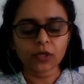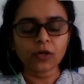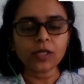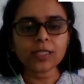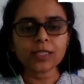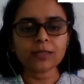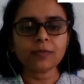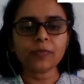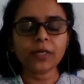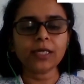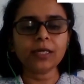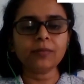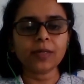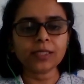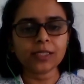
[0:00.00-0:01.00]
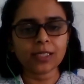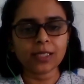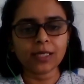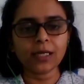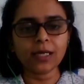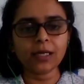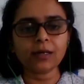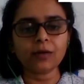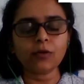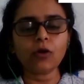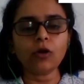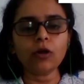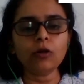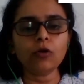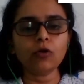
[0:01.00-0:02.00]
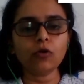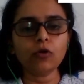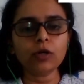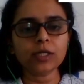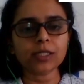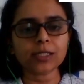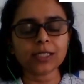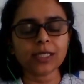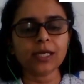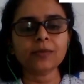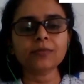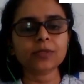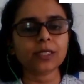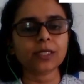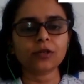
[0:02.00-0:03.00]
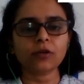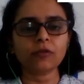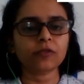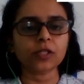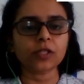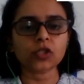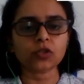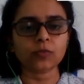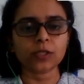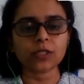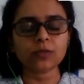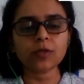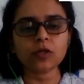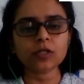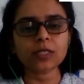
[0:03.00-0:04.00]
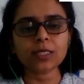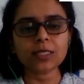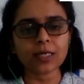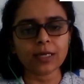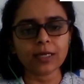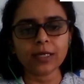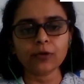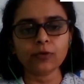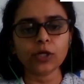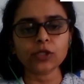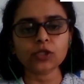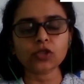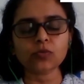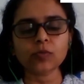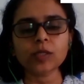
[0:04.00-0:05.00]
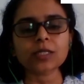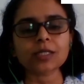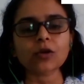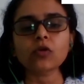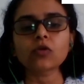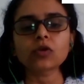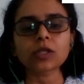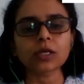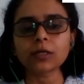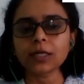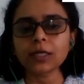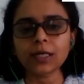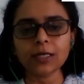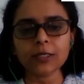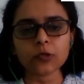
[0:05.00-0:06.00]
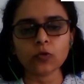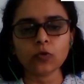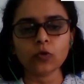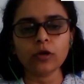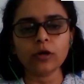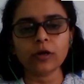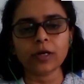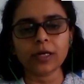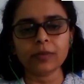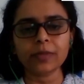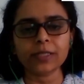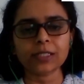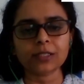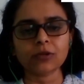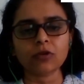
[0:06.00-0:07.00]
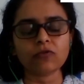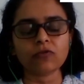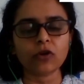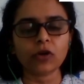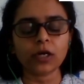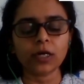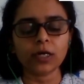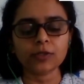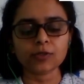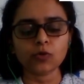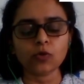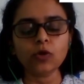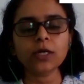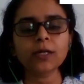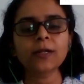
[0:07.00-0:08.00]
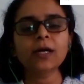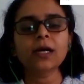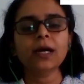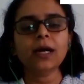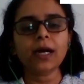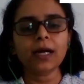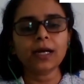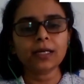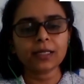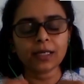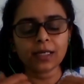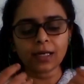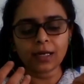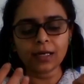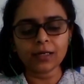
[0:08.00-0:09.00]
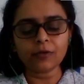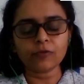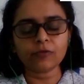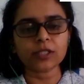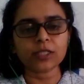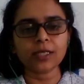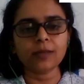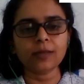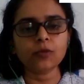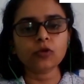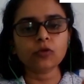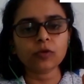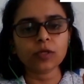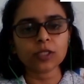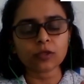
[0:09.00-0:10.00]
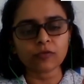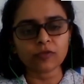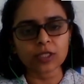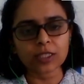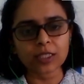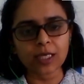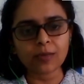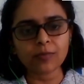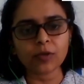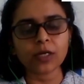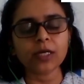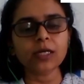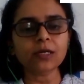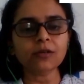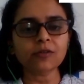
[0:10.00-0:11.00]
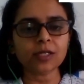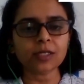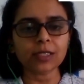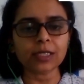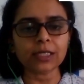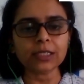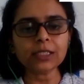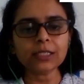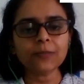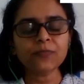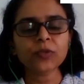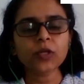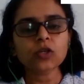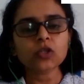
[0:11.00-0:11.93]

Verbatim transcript: Because pretty much they all hold the same set of instruments because these are liquid instruments around 30 days old or at best, you know, 40 days old. And they are of the same universe, of the same credit worthiness.